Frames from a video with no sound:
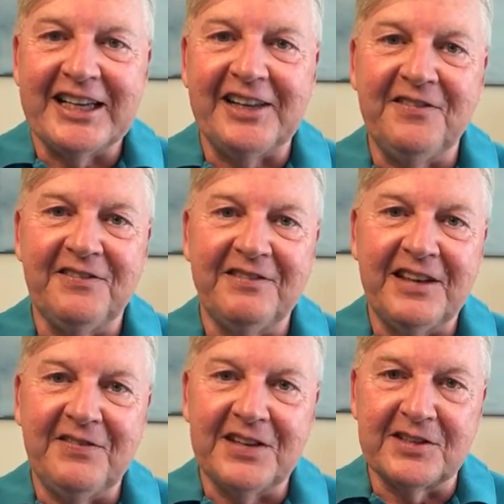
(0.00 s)

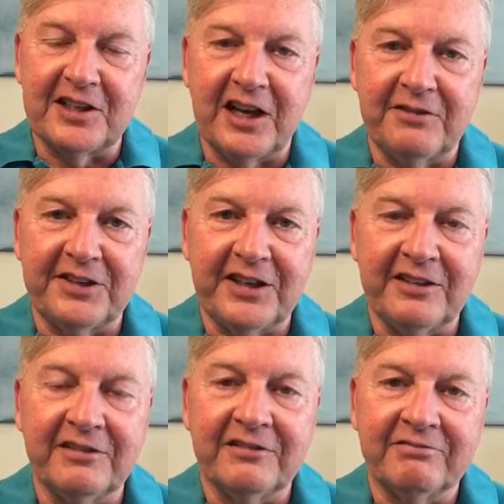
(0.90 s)
in this
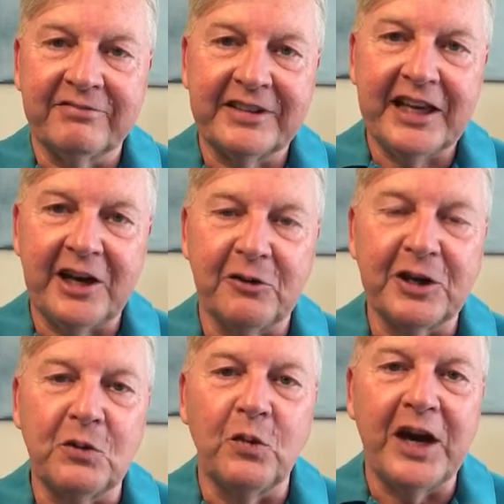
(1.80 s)
loving,
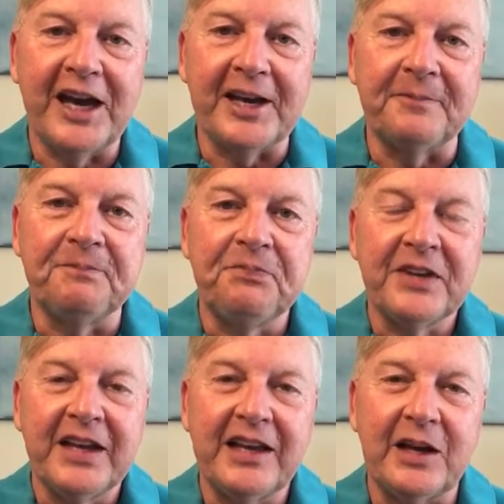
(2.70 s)
caring way.
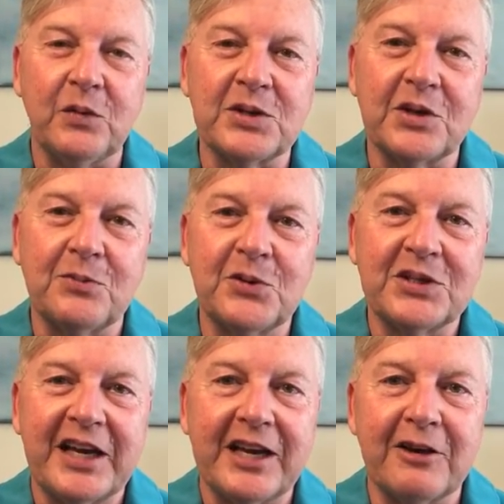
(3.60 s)
It was
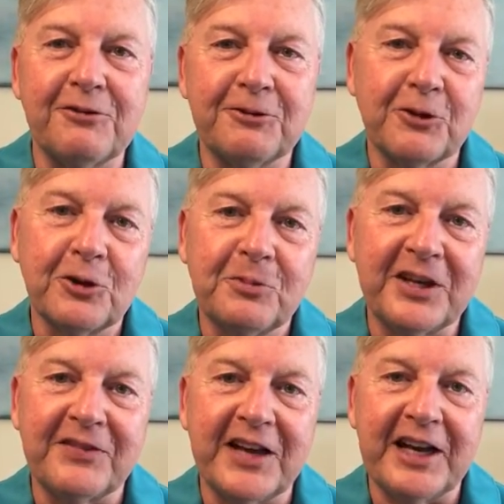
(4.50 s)
almost like
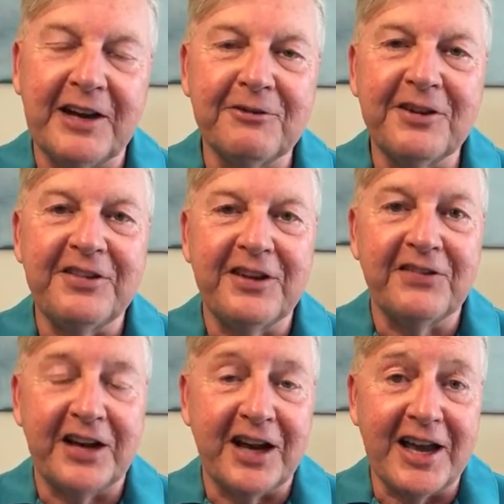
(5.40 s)
affirming that everything
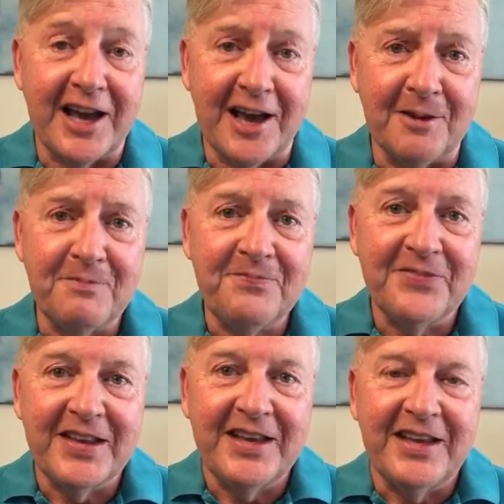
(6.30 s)
that I
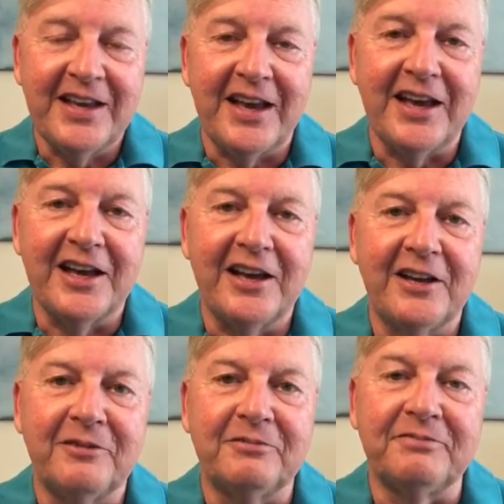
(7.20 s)

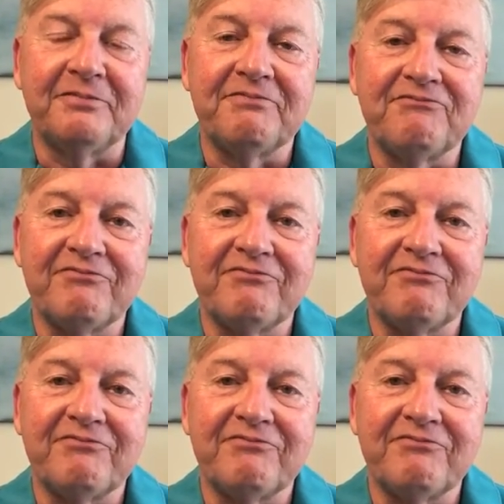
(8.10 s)
am